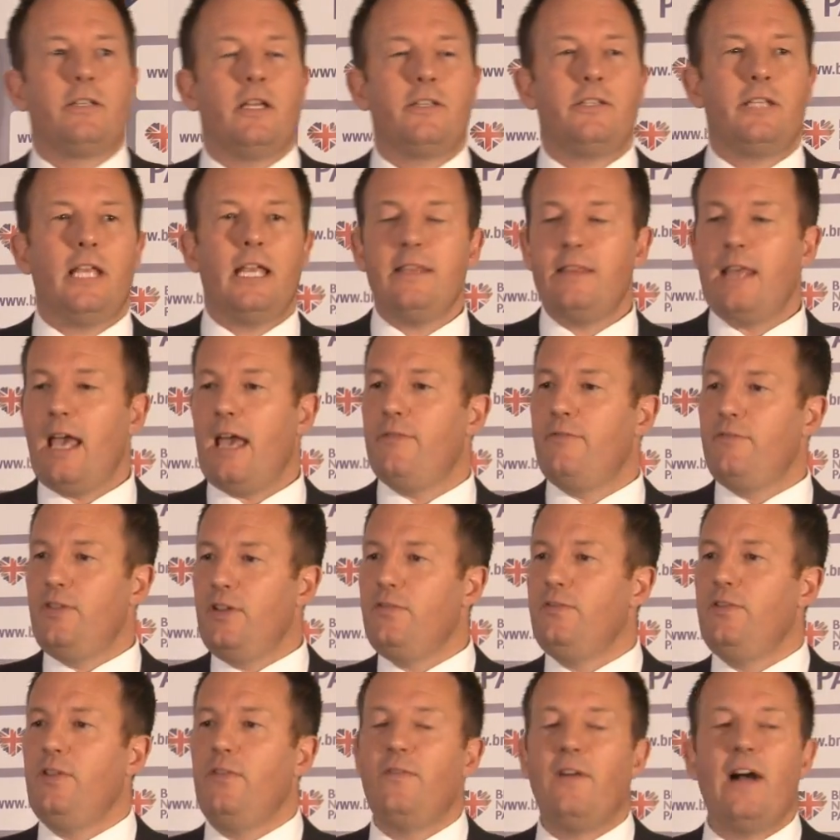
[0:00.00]
I said there
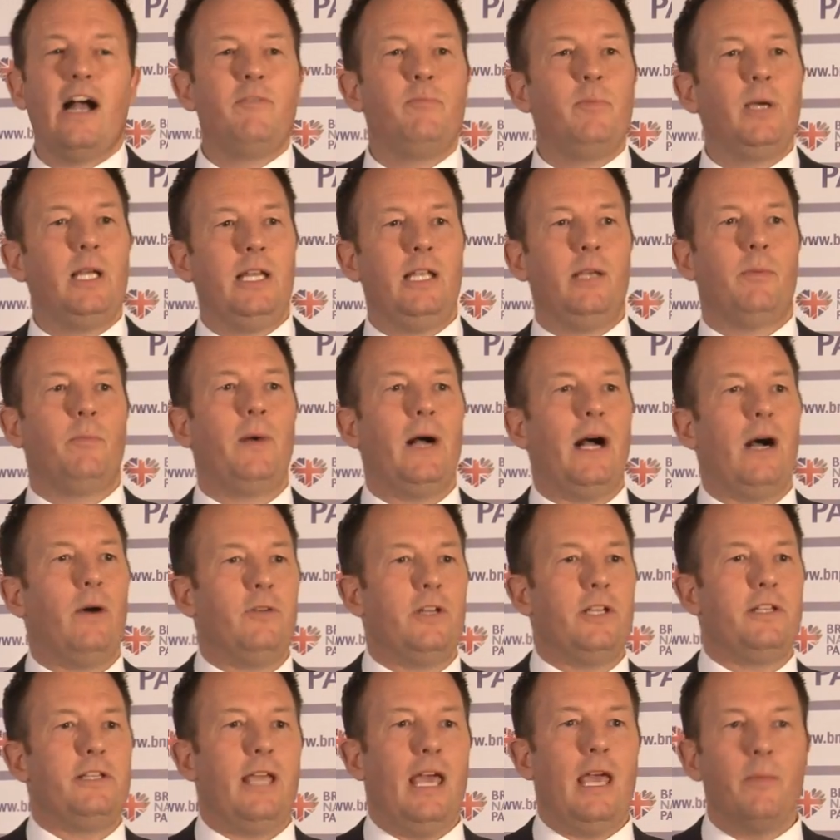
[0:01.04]
£55 million
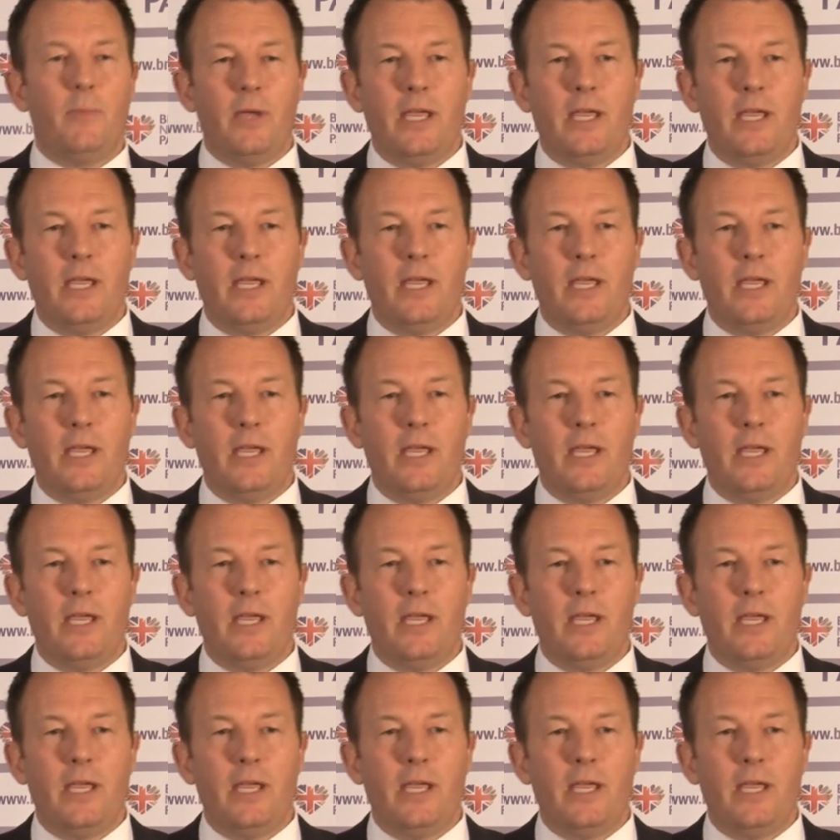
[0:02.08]
a day